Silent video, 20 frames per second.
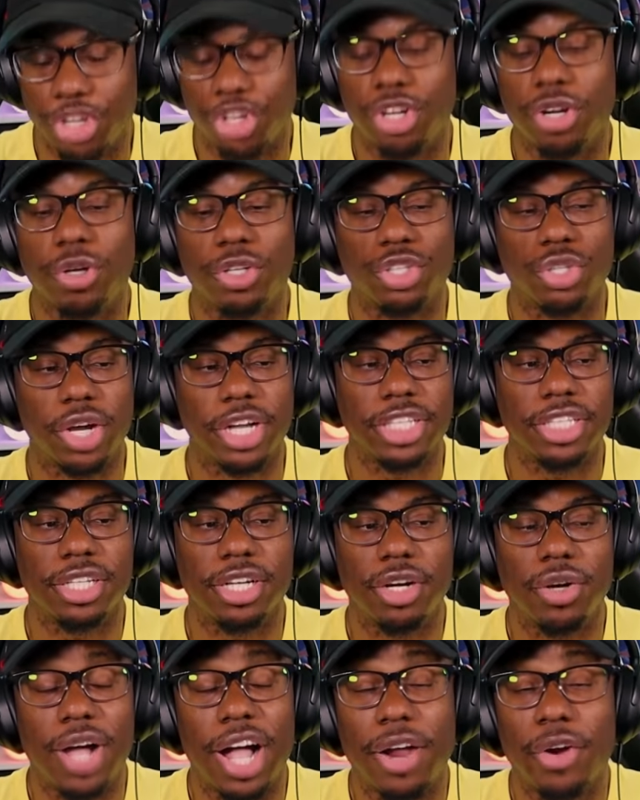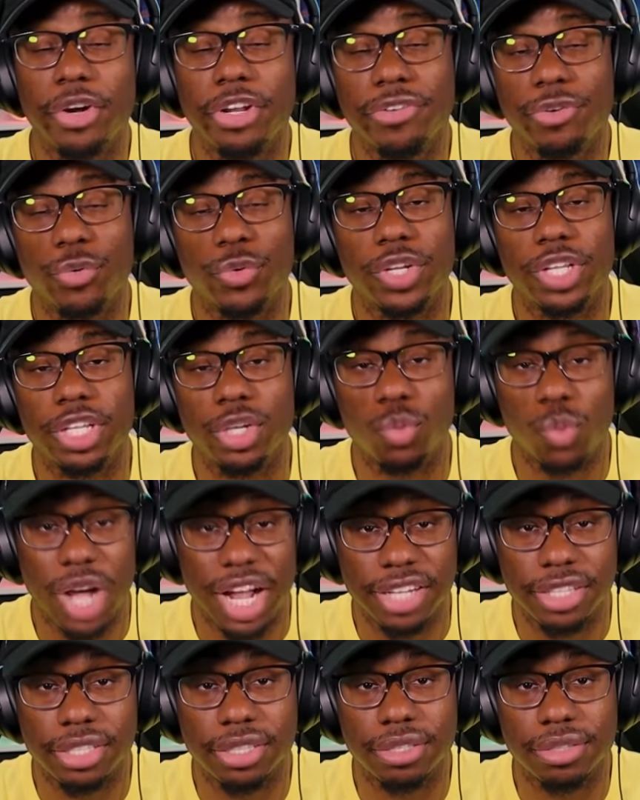You know, it's crazy though. I don't even really
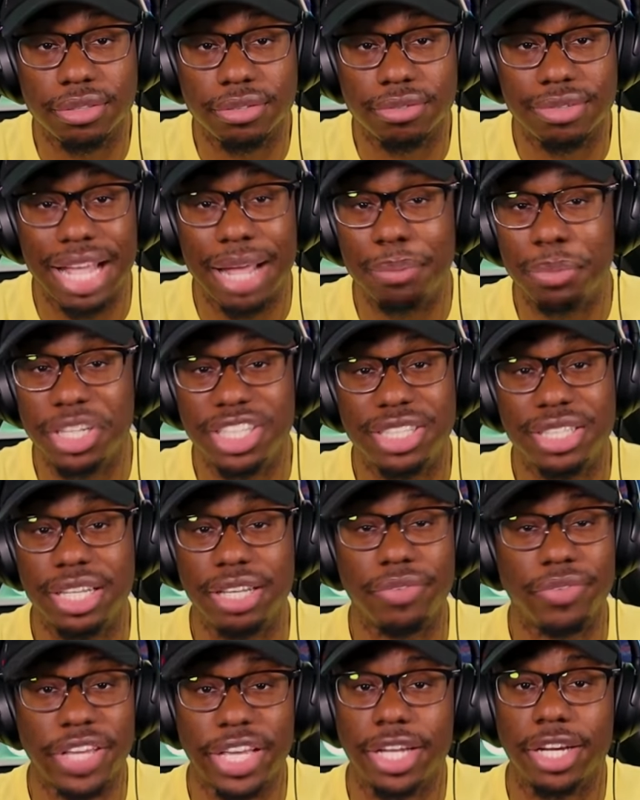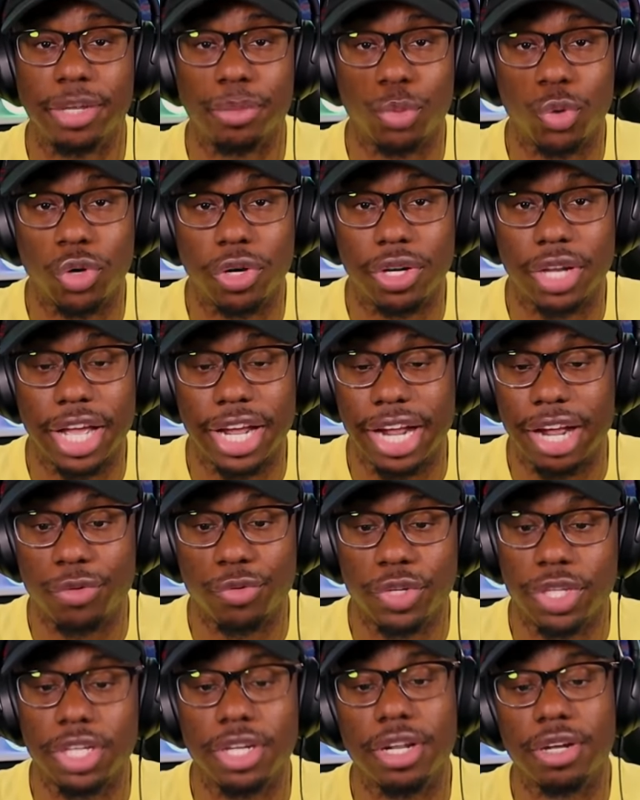watch that much T V anymore. Like, I
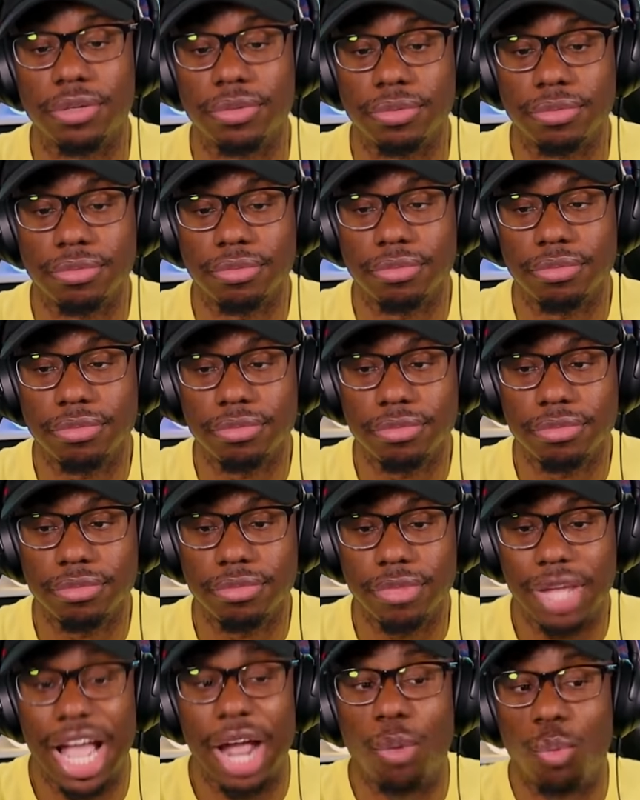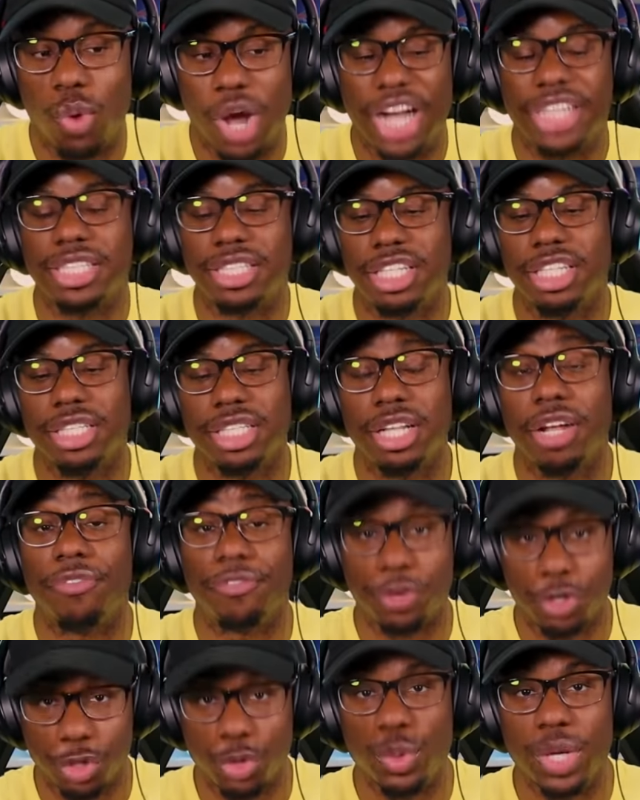really don't. I watch this
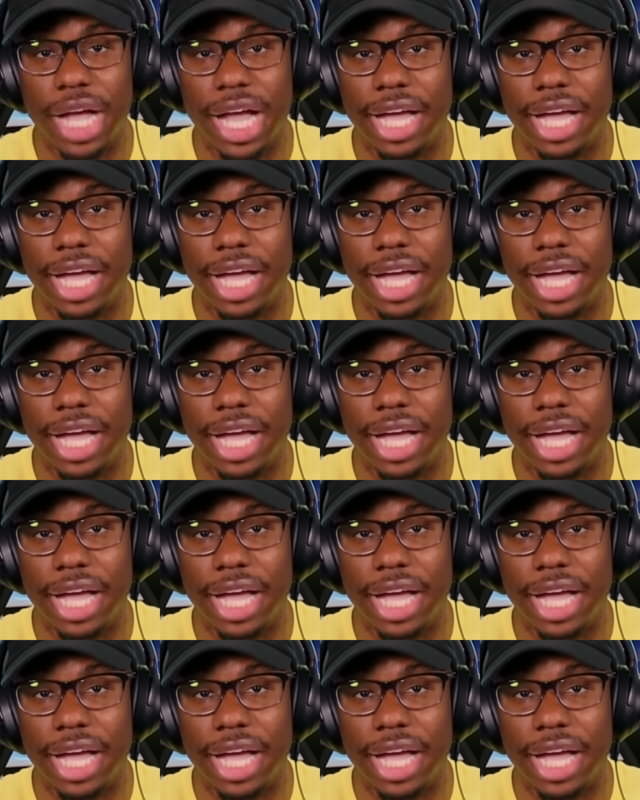stuff for you